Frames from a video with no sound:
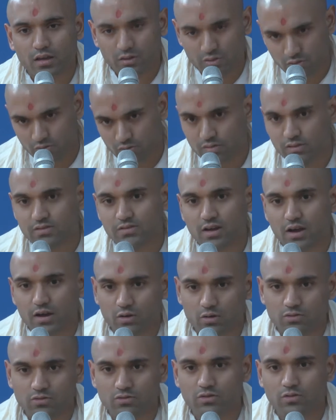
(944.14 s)
doing the
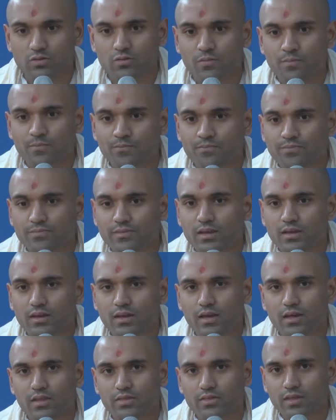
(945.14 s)
Sakotso,
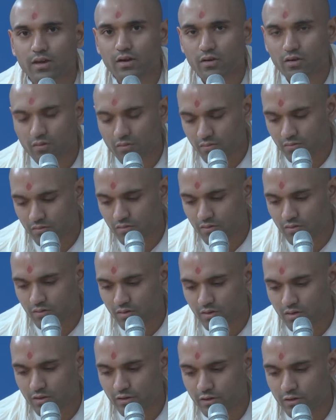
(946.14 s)
and there
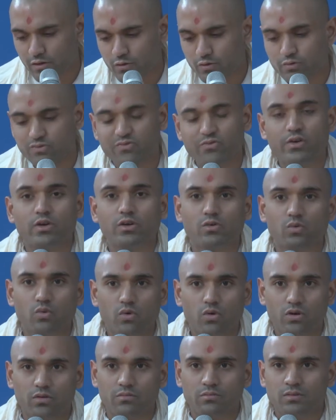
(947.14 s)
it was very
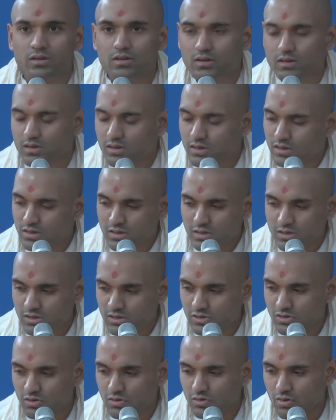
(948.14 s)
warm.
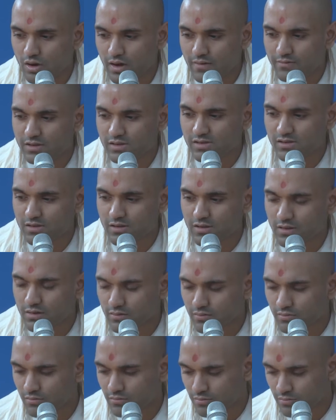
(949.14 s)
So obviously,
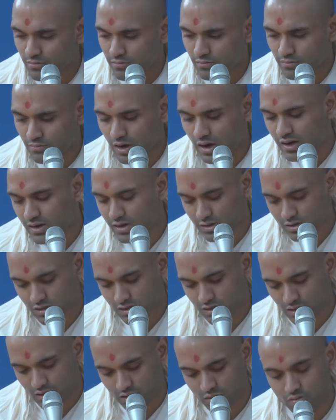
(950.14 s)
Maharaj,
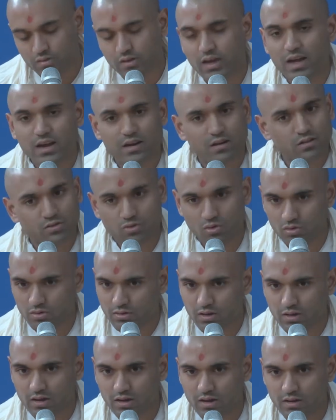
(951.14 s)
he only had a
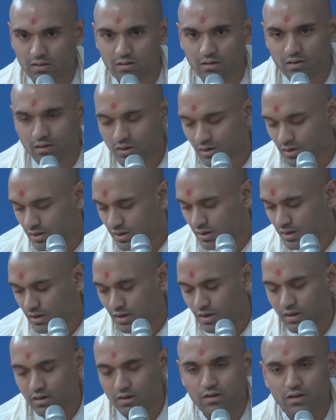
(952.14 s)
dhotiyan
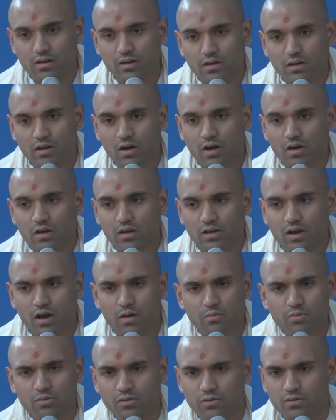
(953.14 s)
and
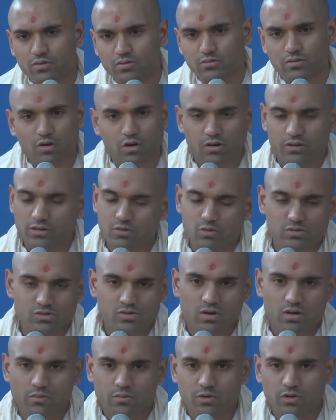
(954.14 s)
upper gar- there was
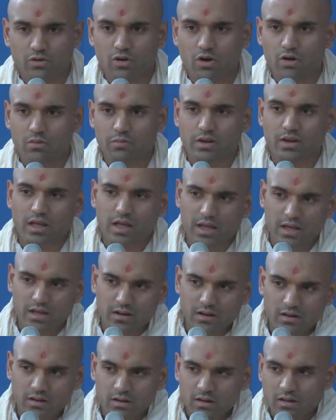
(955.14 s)
no upper garment,
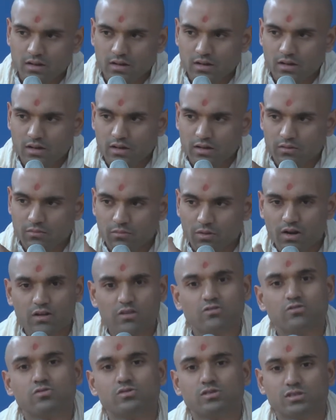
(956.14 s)
and
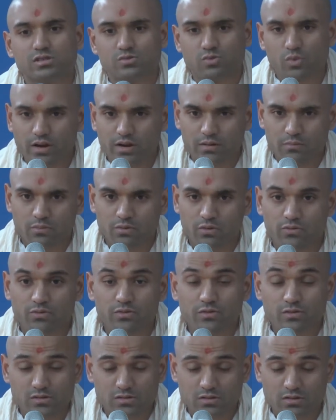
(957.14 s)
Maharaj was sweating
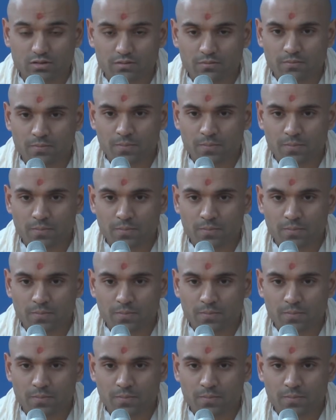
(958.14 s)
profusely